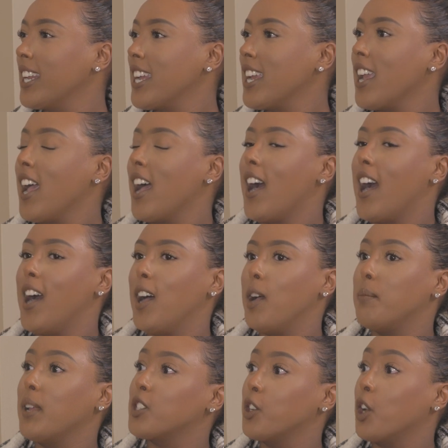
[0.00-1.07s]
Okay.
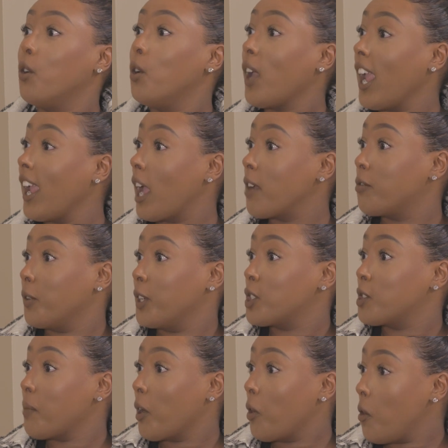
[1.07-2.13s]
And to know, okay, I've
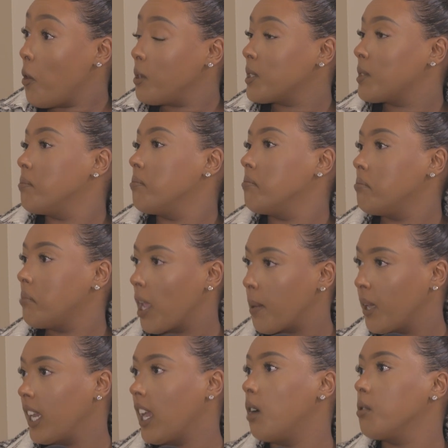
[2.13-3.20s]
reached my goals.
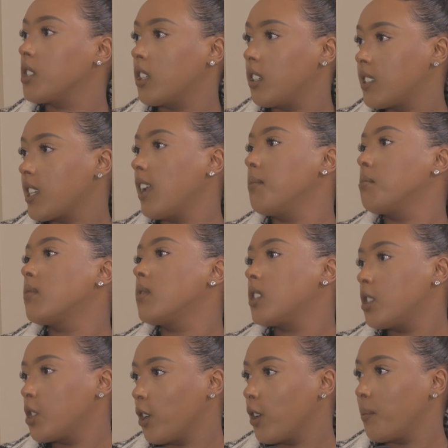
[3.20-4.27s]
Maybe now is a good time
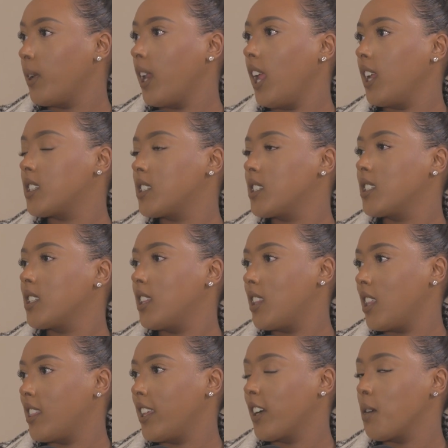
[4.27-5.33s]
to terminate
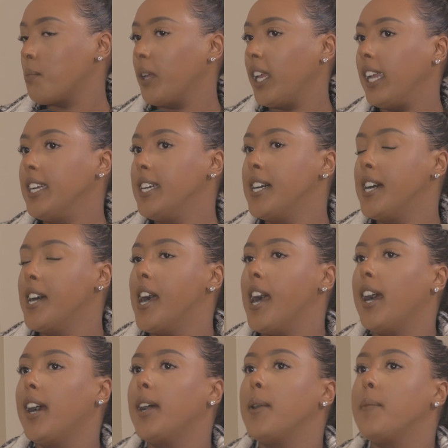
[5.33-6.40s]
the therapy.
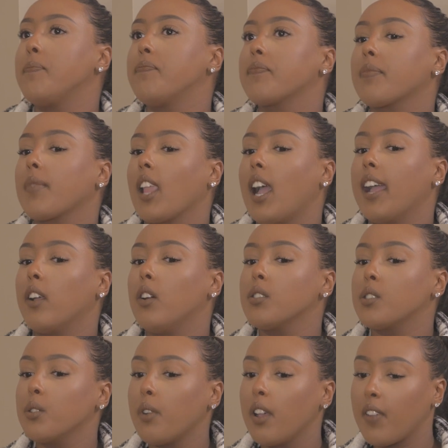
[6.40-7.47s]
I
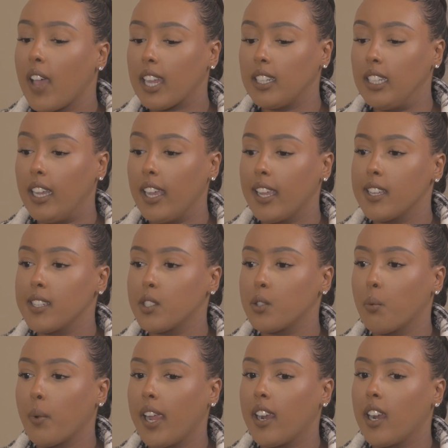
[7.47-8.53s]
also have had
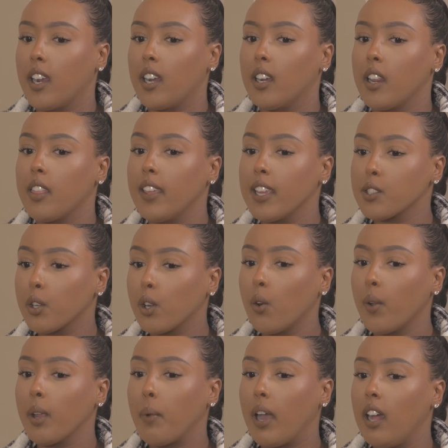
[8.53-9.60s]
clients where things are
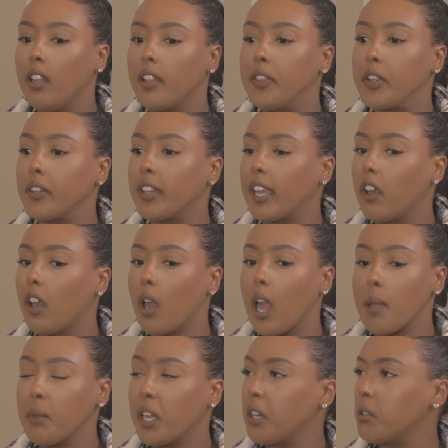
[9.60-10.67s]
going well and they're like,
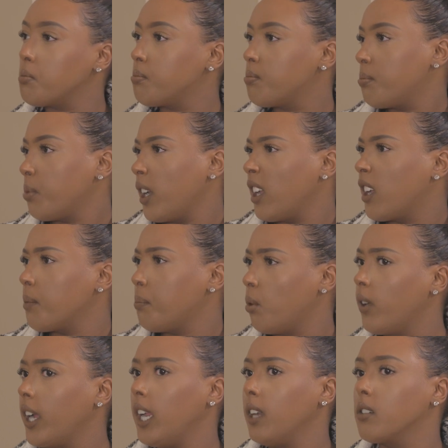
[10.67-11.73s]
I'm at a pretty good
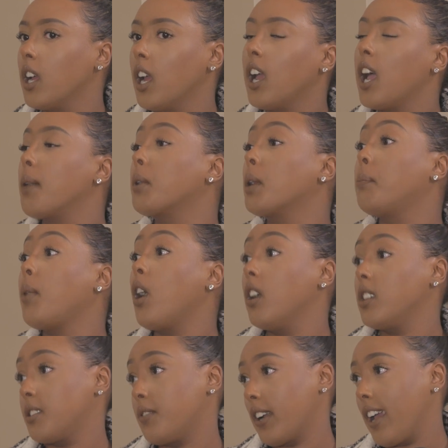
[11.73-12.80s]
point. I'm going to
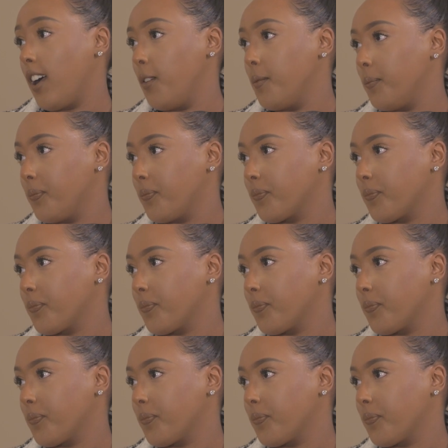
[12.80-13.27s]
pause for now.